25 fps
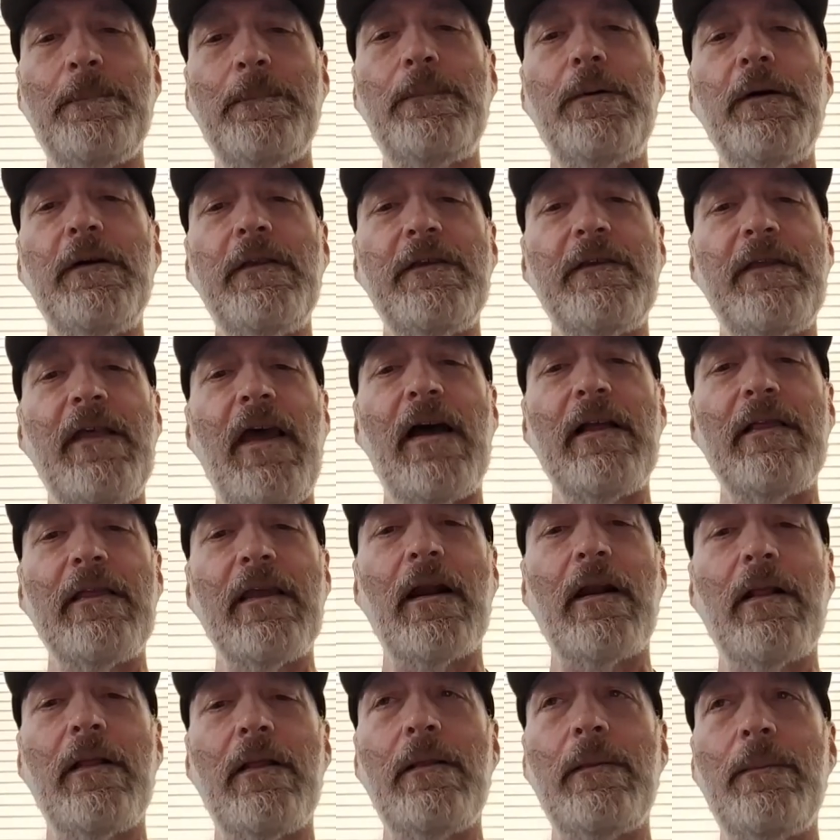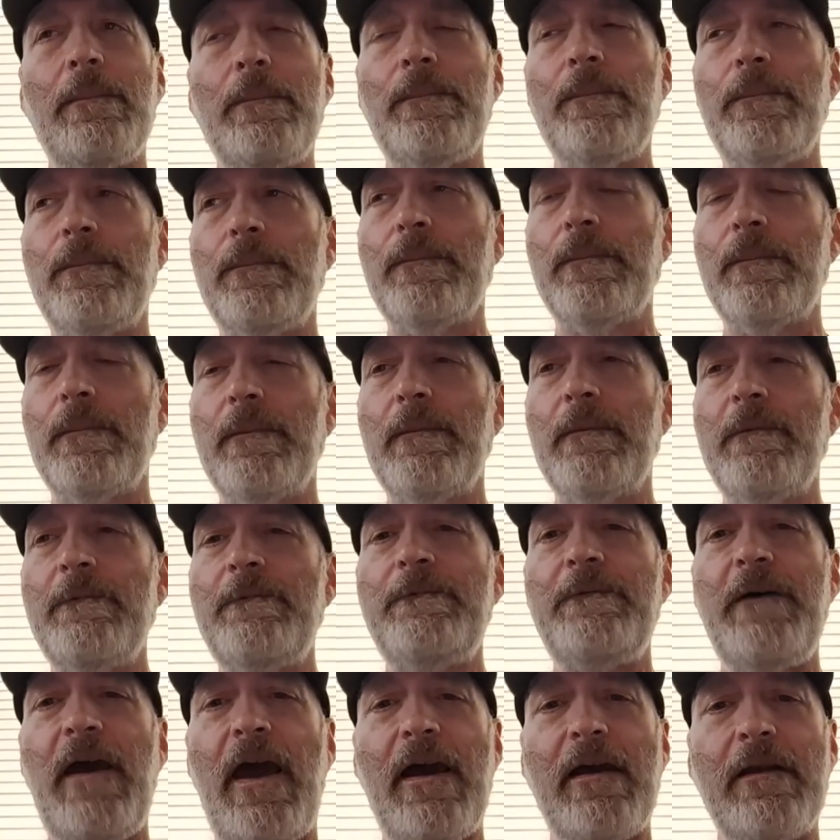puts that little
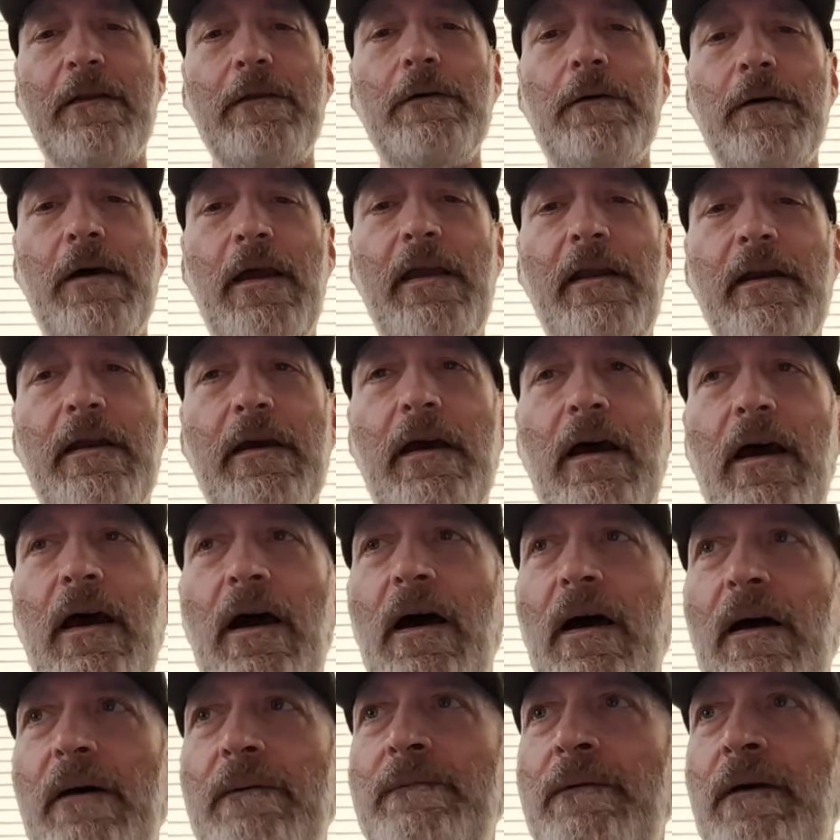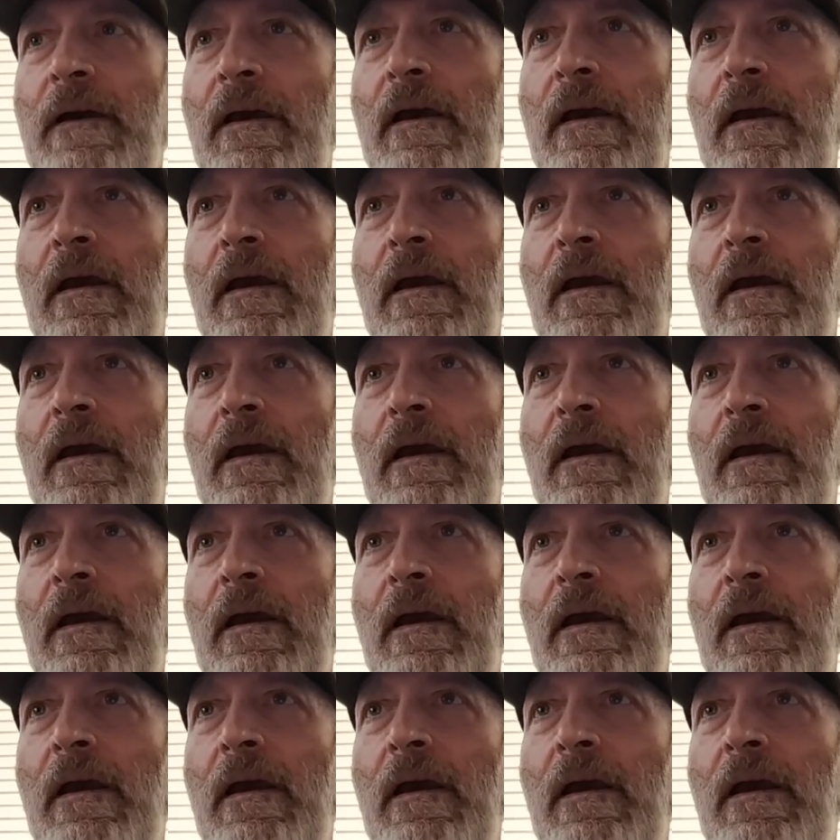factoid of